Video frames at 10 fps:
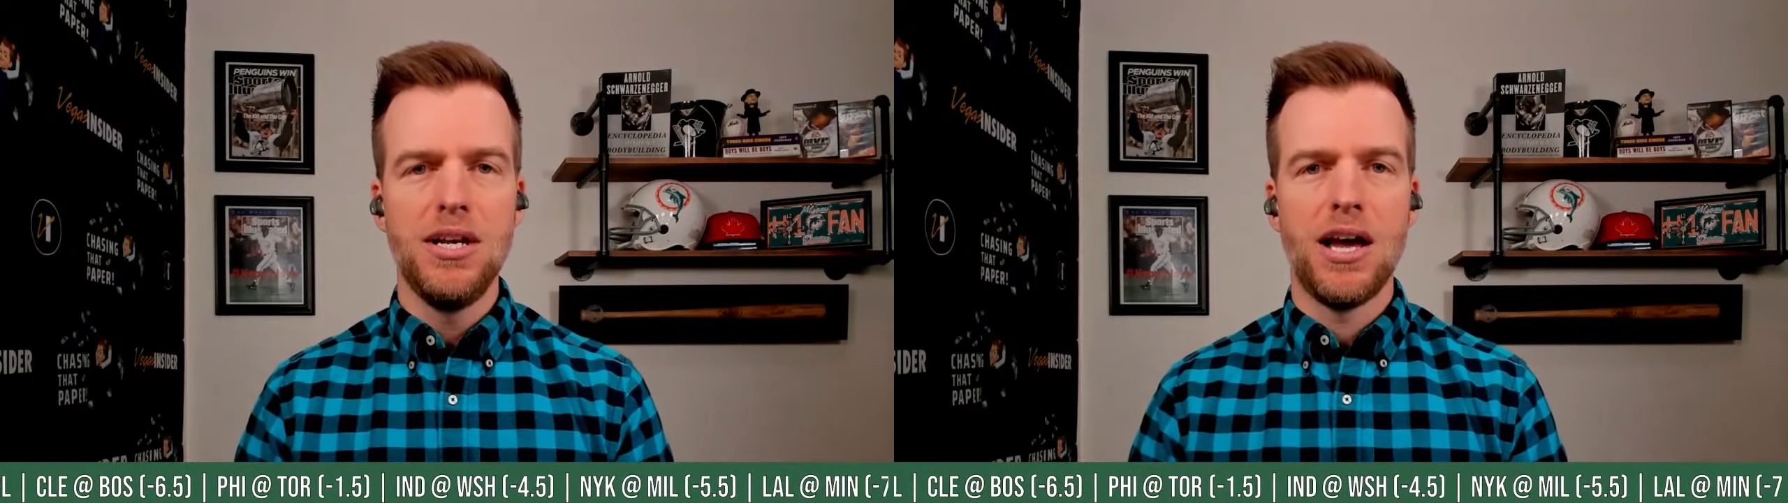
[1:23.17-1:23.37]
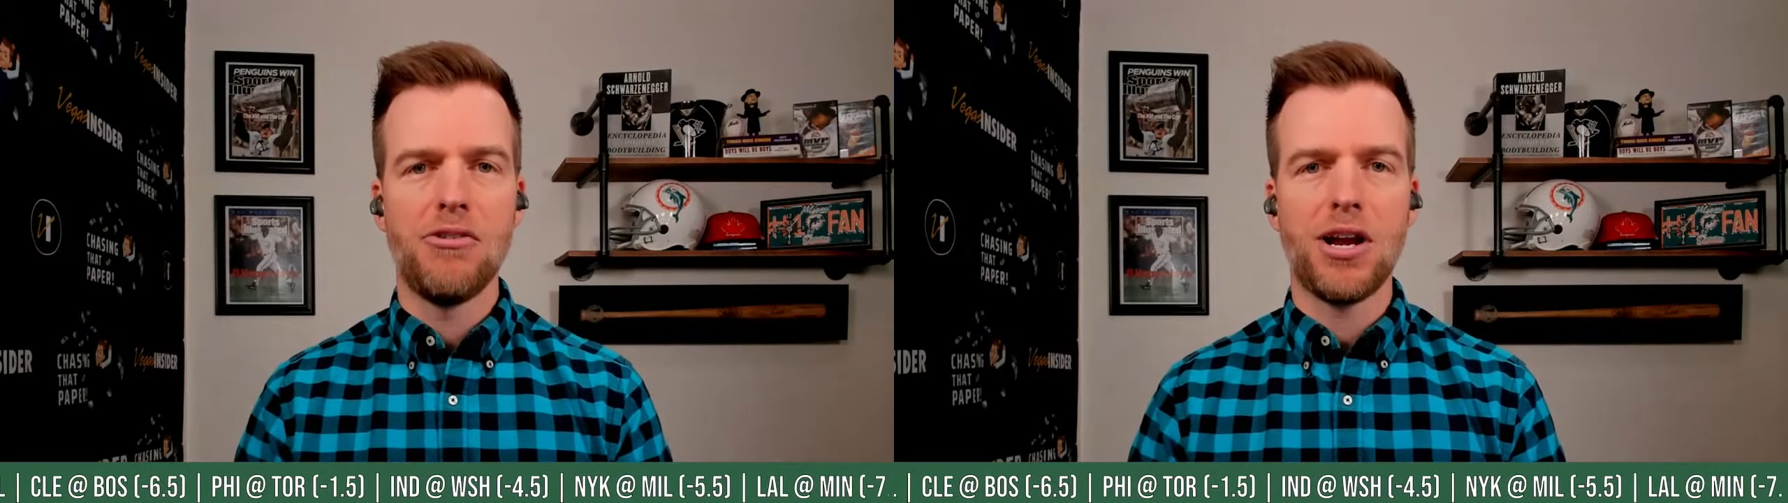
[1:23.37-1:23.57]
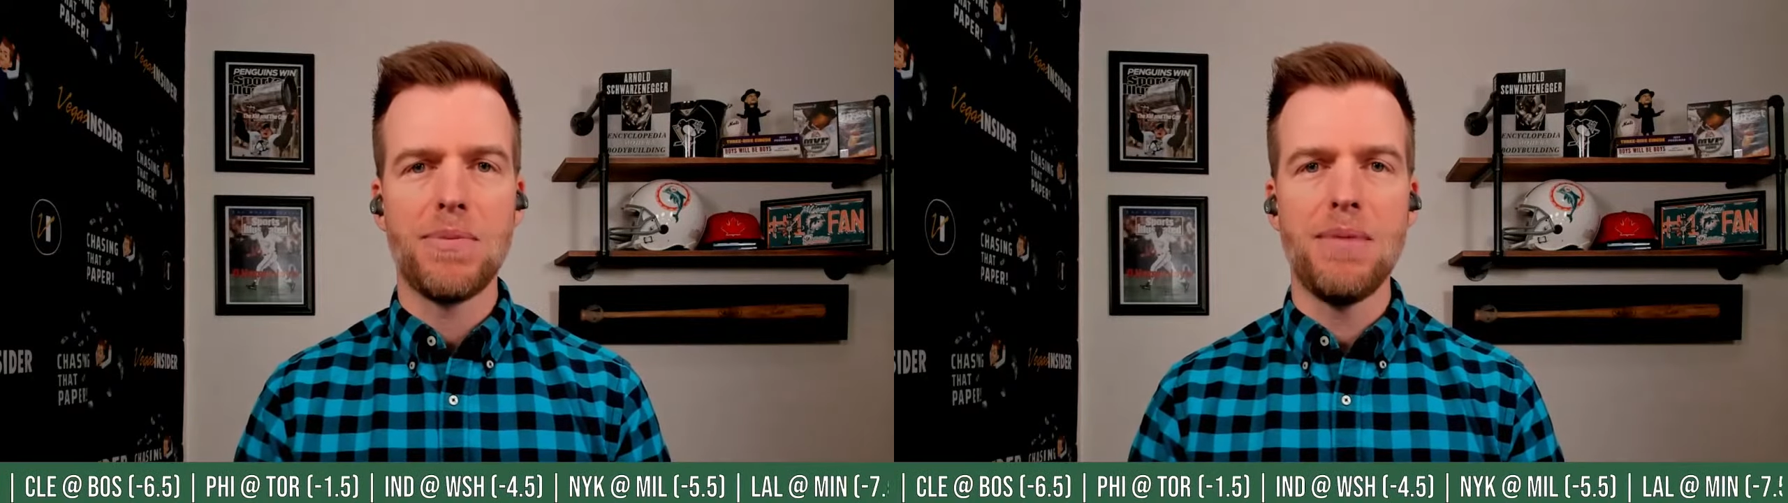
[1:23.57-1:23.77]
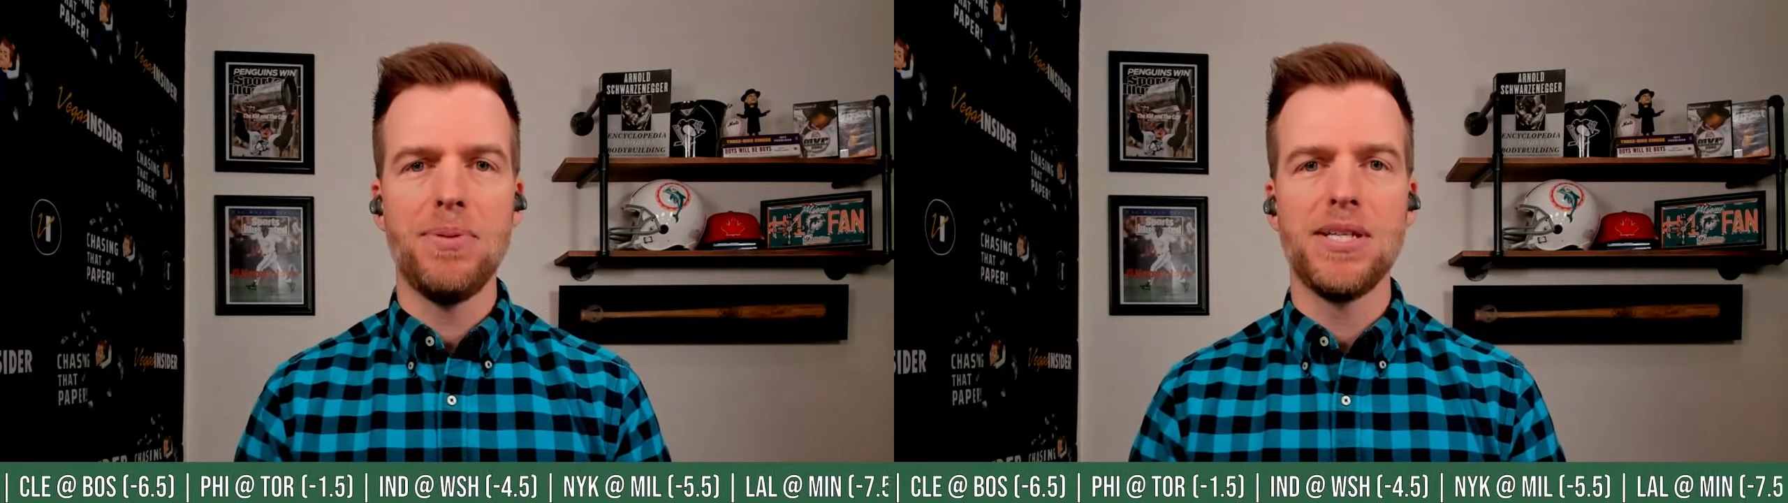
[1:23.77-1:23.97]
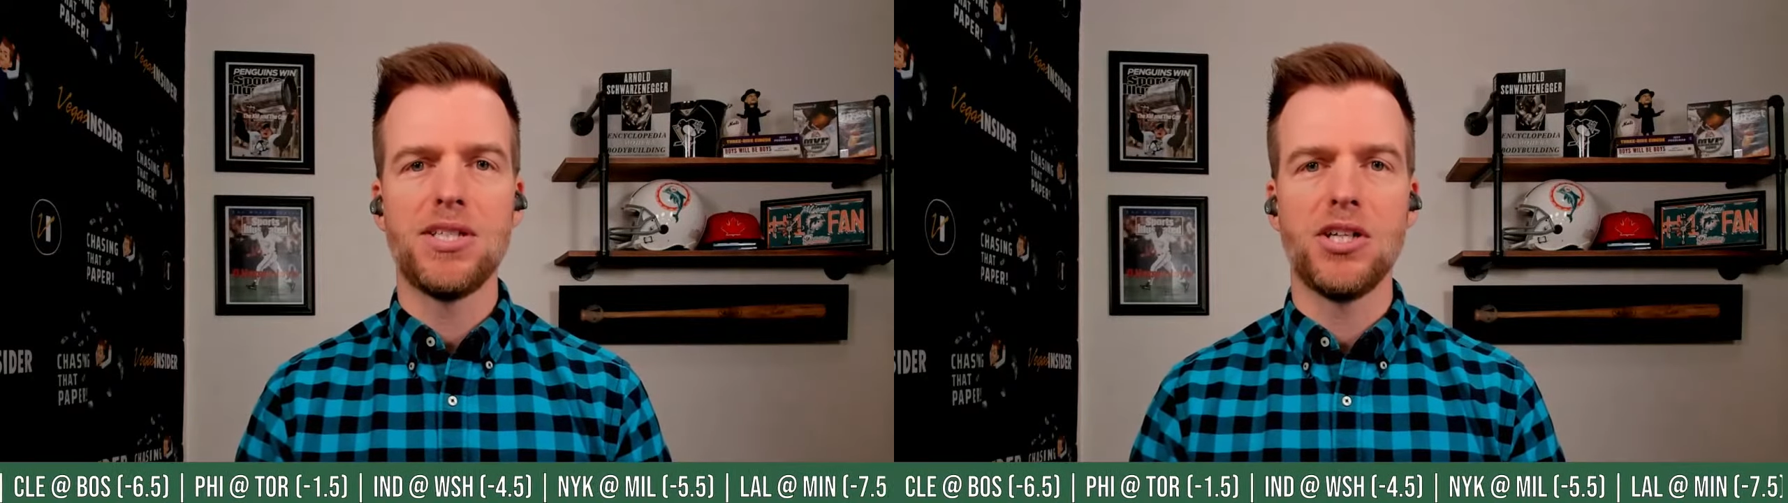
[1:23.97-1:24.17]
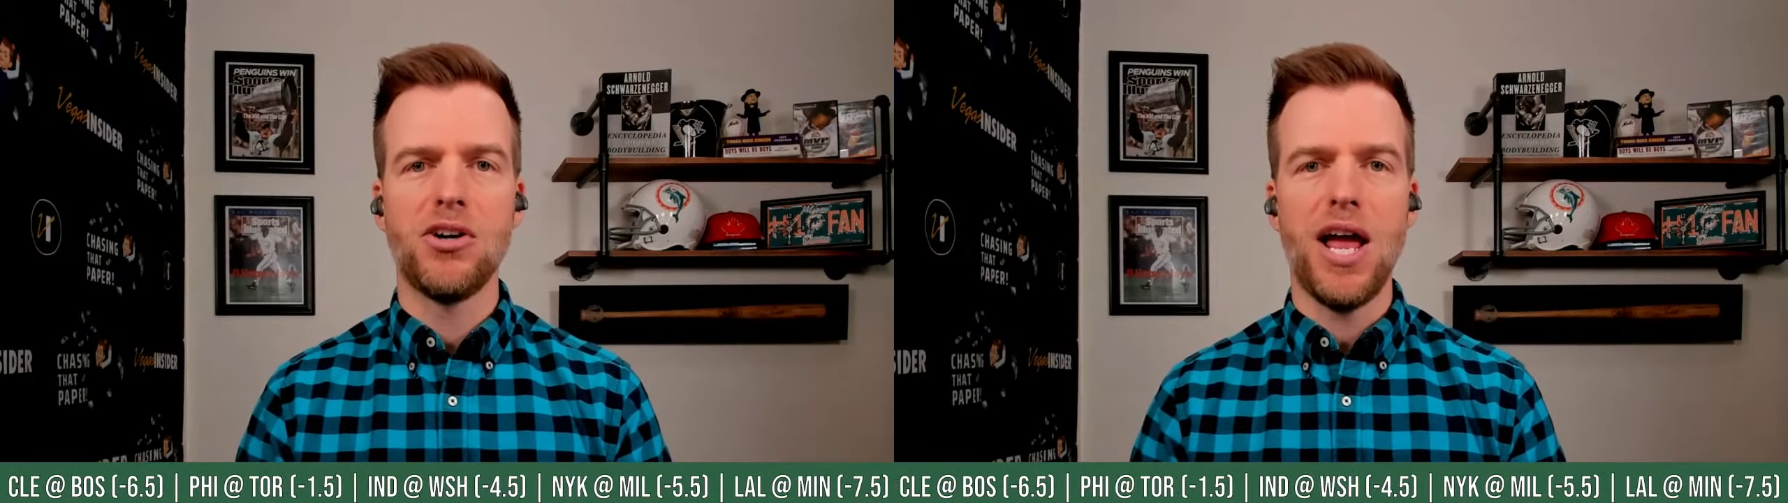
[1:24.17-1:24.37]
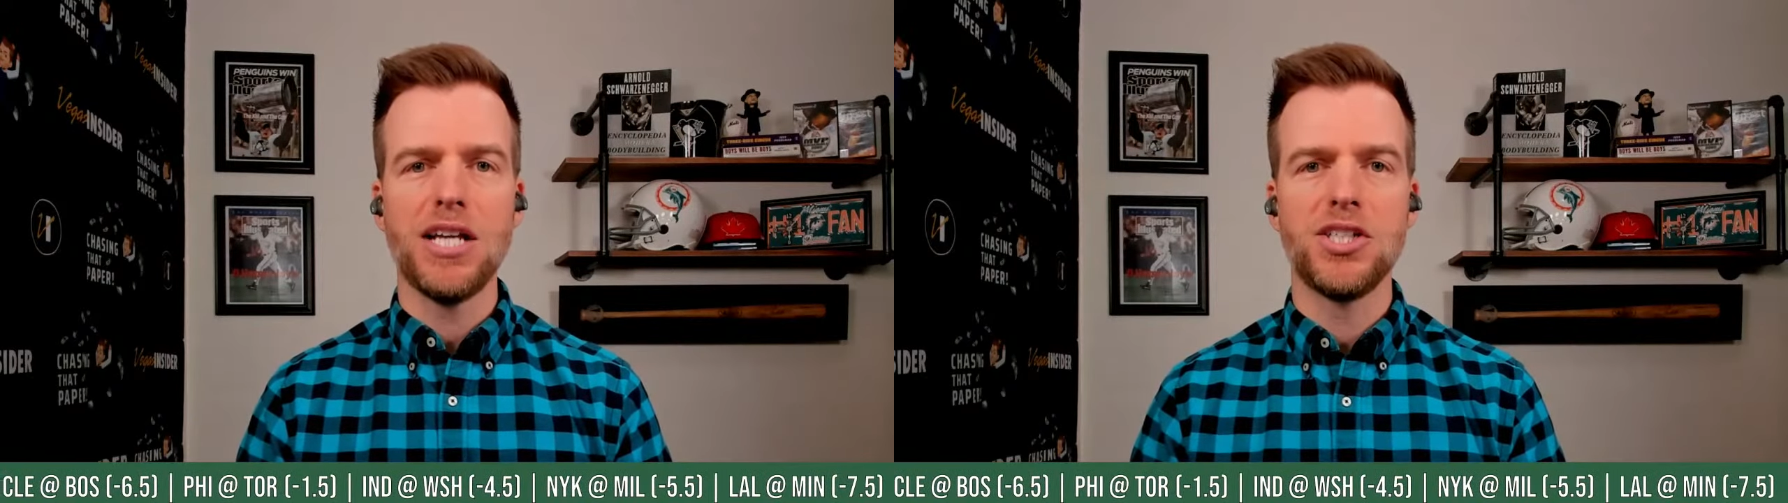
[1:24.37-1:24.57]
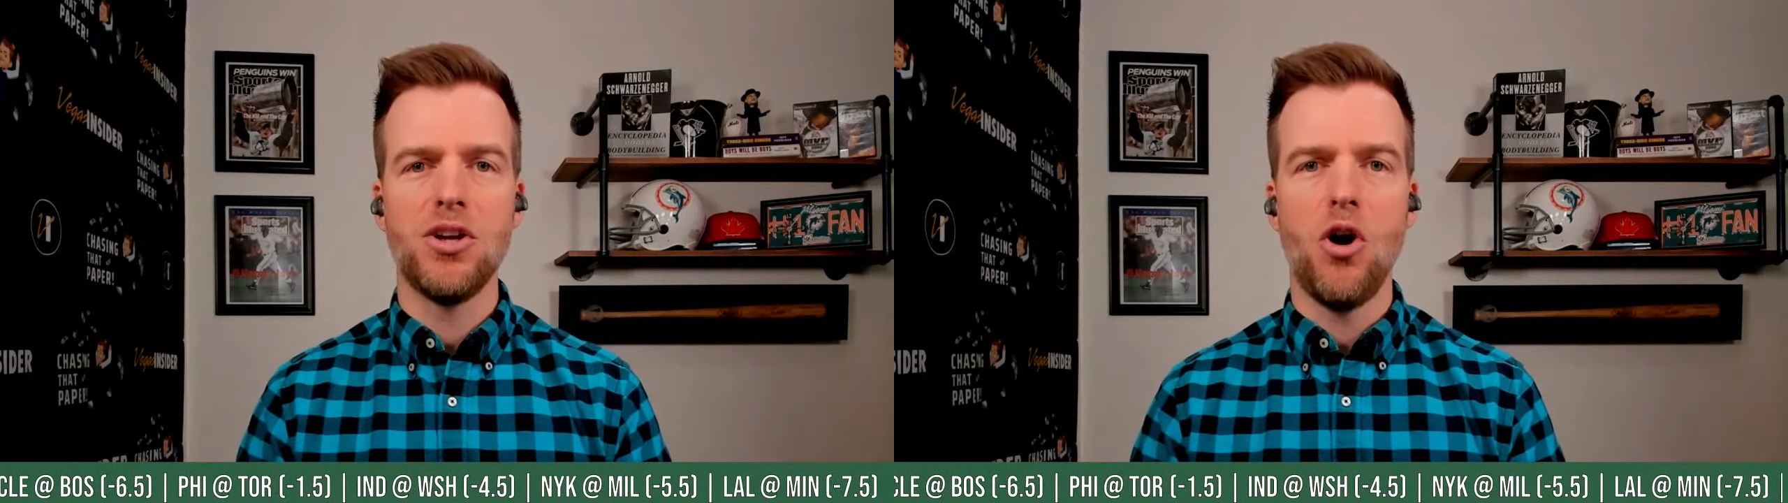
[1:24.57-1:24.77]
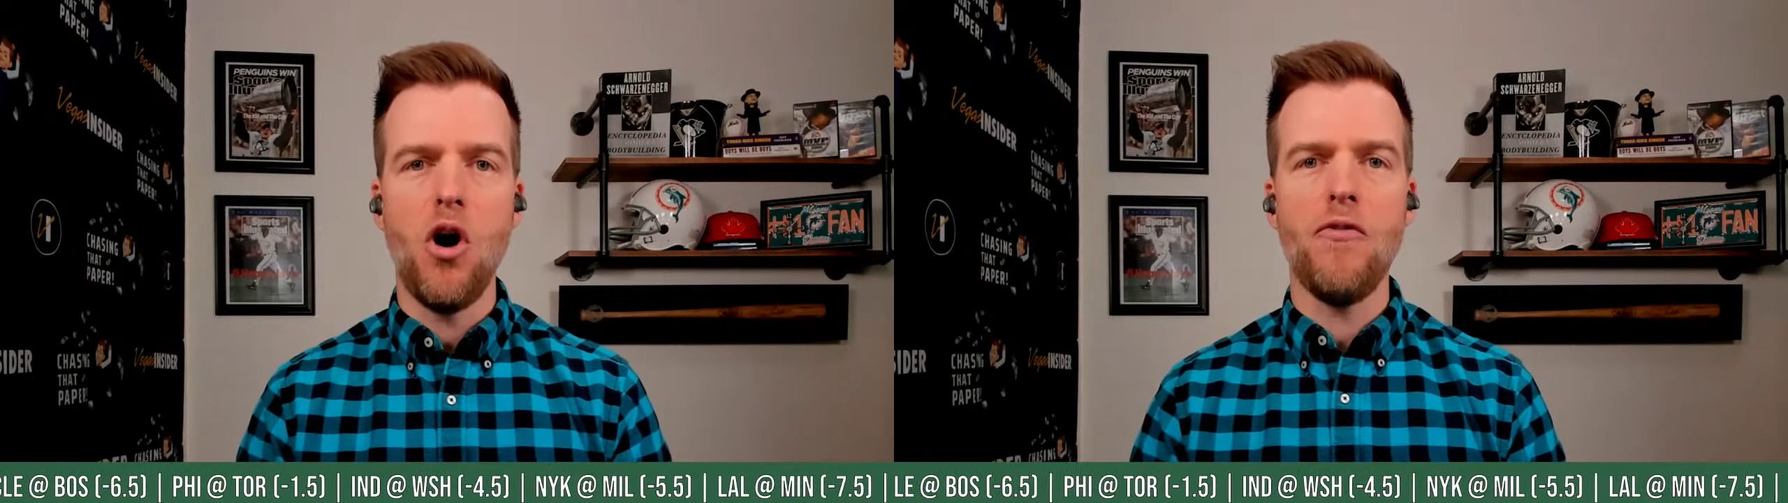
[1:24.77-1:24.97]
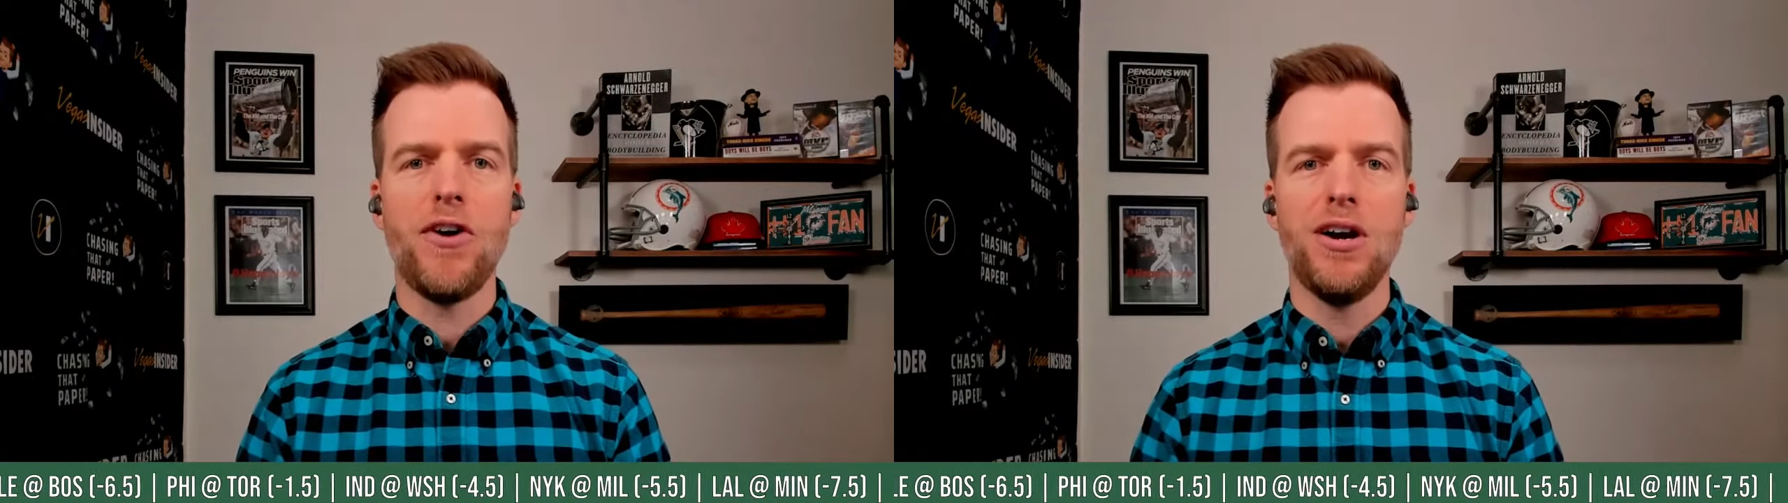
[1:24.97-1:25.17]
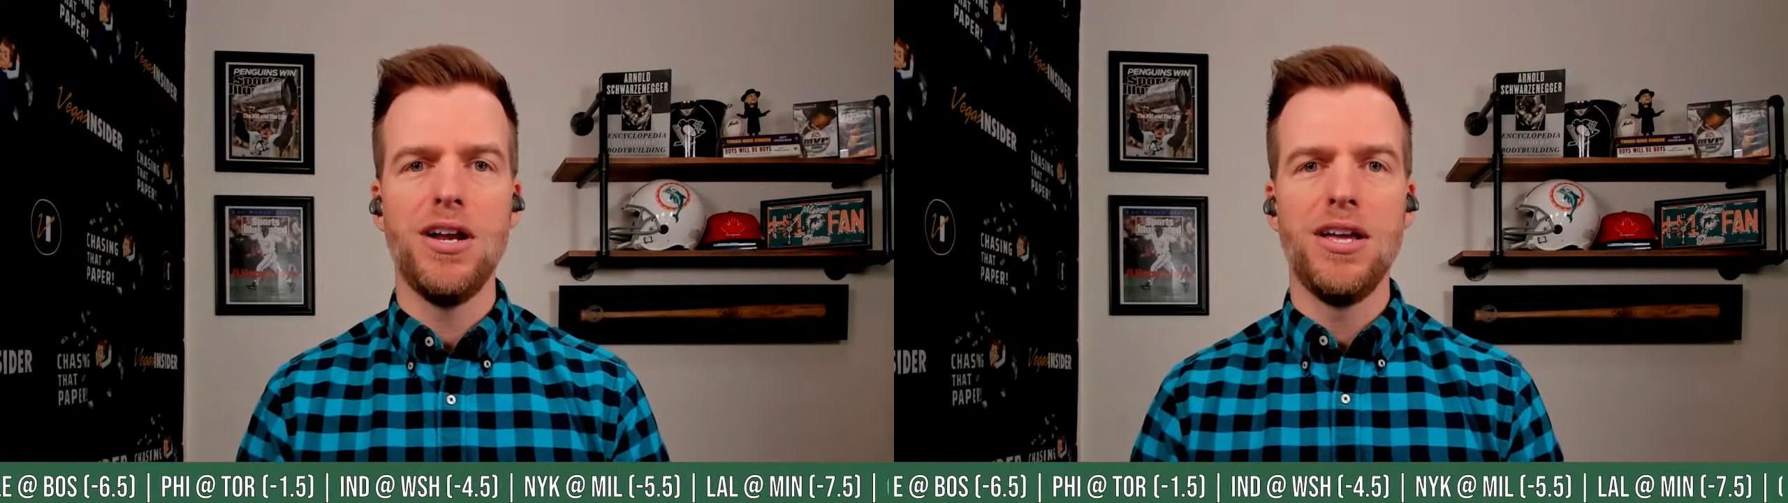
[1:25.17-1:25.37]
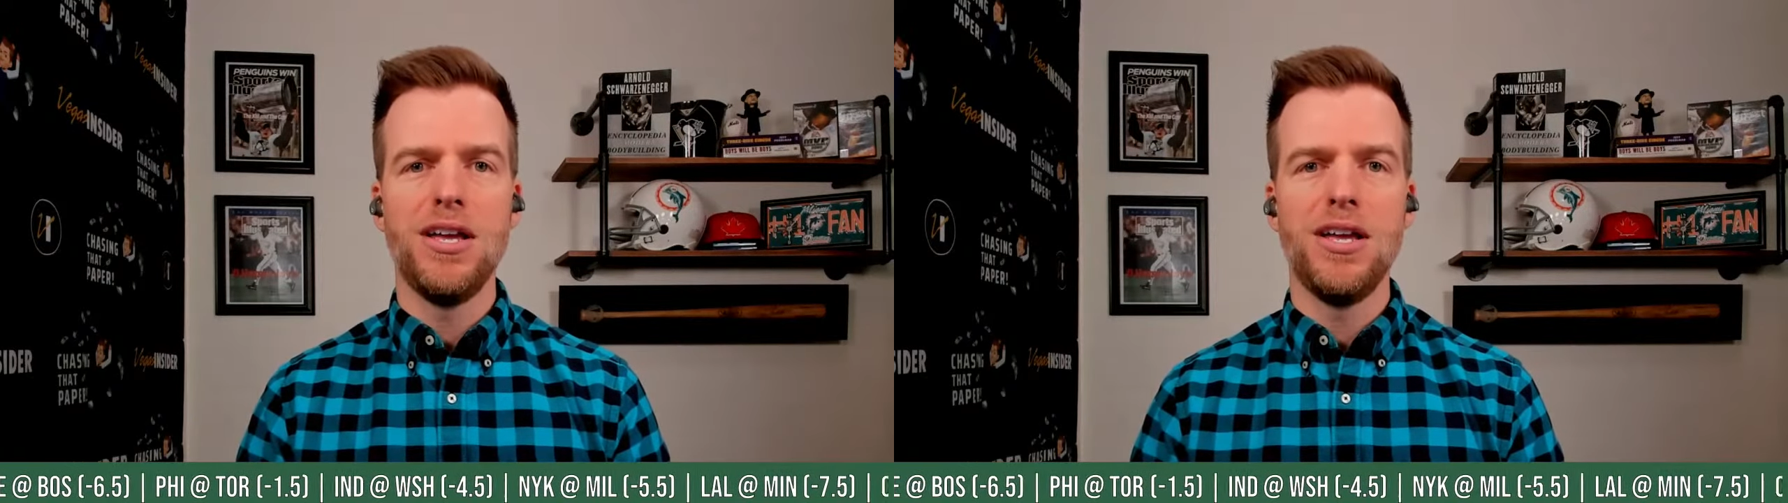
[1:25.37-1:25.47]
I recommend placing your action over